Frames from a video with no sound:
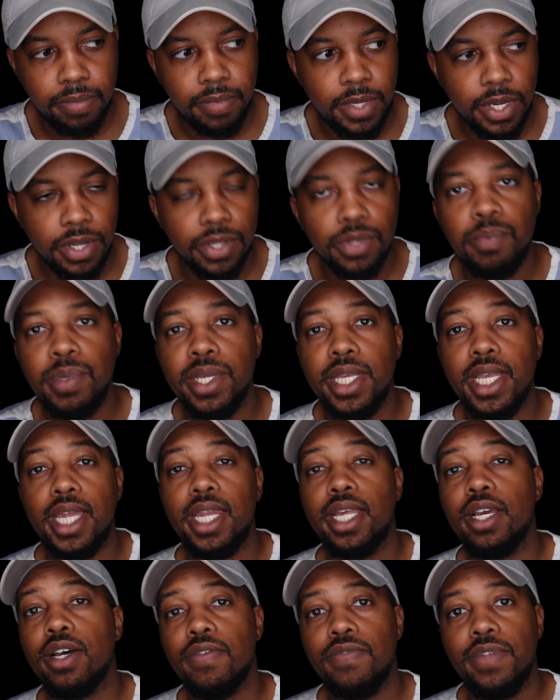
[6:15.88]
near the
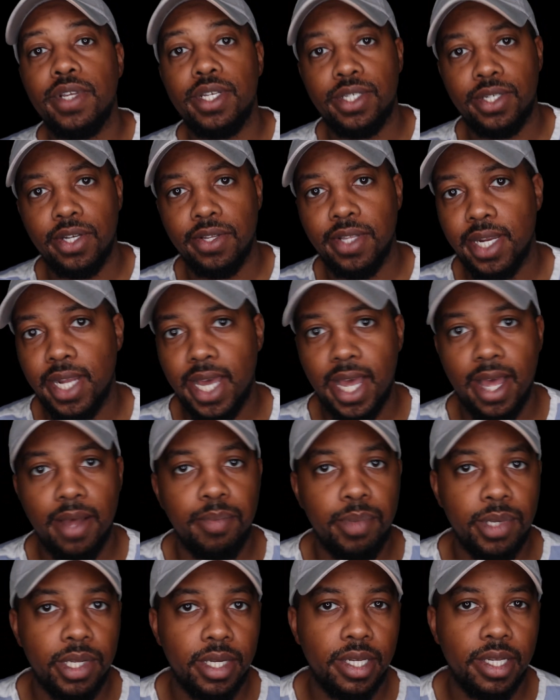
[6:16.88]
beginning of this year that
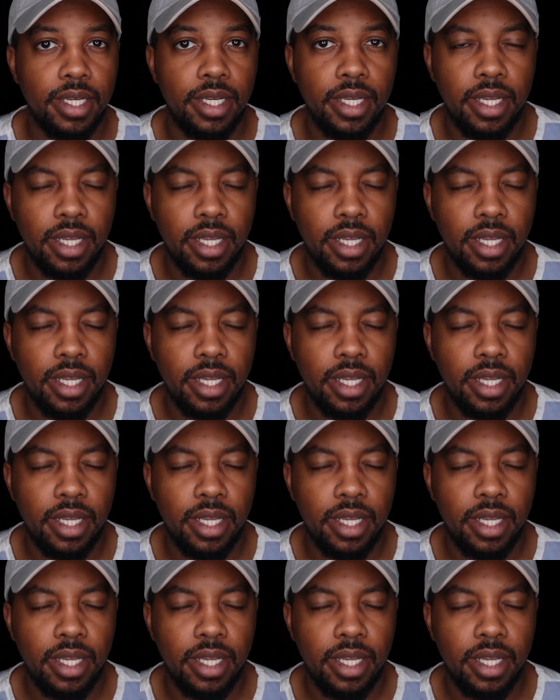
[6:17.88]
happened.